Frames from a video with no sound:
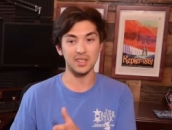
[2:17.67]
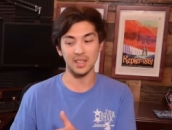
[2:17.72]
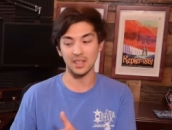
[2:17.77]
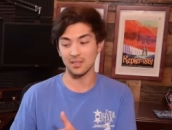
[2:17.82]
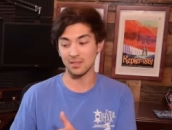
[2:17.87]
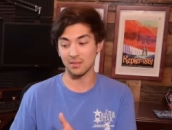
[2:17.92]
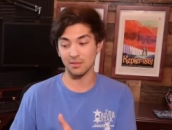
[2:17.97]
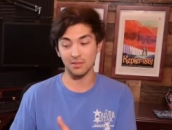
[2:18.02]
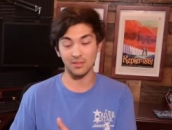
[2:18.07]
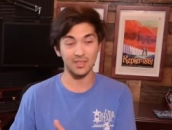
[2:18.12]

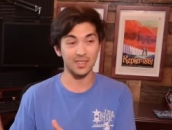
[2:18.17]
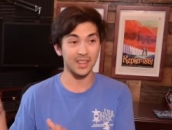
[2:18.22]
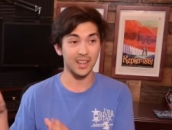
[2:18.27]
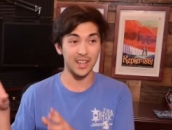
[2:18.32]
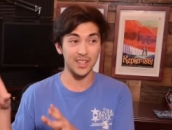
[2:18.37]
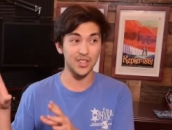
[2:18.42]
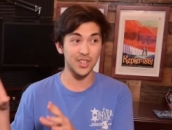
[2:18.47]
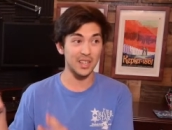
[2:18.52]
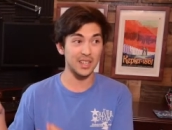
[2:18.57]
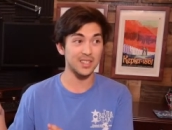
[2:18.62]
And
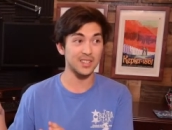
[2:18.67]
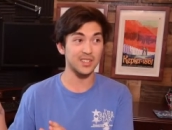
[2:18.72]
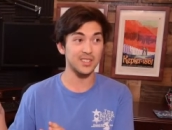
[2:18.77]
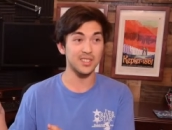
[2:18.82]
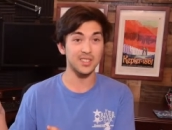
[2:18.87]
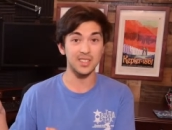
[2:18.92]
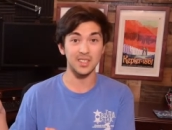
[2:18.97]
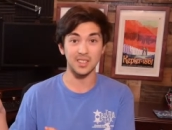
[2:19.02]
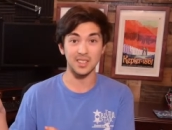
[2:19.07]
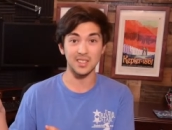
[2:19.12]
as you guys can
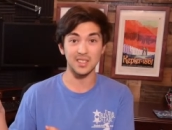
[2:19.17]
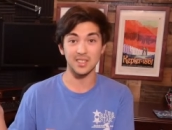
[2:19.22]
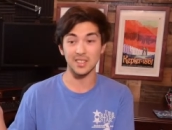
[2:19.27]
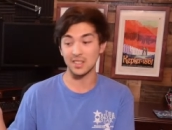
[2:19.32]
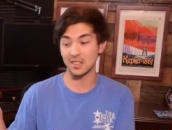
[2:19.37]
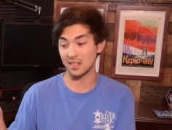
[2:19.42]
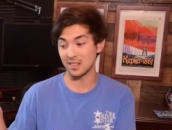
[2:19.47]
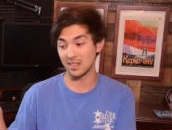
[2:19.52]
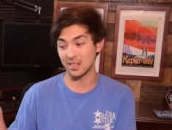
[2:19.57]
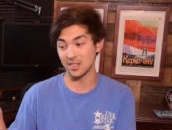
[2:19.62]
see, this
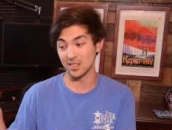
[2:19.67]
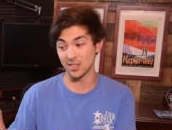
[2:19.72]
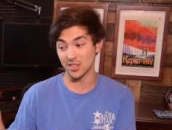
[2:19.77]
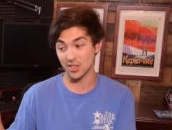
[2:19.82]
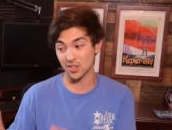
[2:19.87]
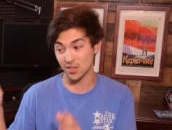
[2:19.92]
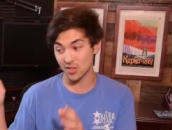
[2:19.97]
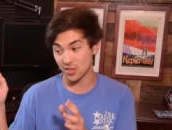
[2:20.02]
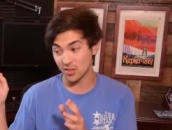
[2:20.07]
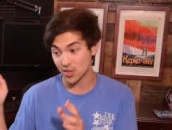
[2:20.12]
thing is